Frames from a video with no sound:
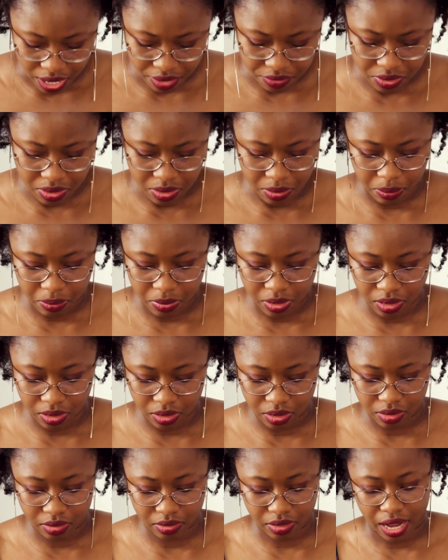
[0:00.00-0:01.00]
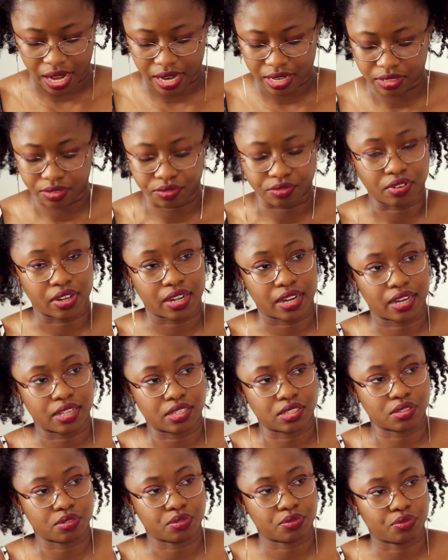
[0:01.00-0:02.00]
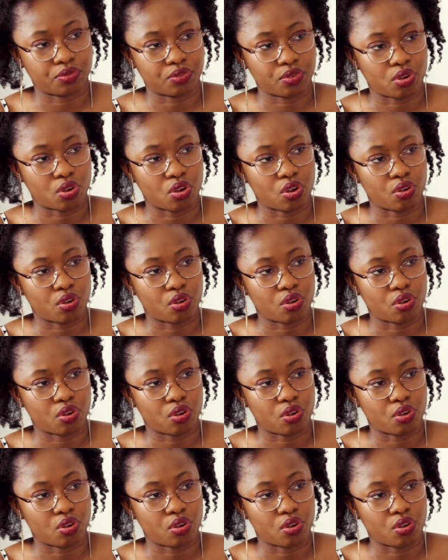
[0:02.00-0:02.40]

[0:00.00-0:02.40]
have something advice for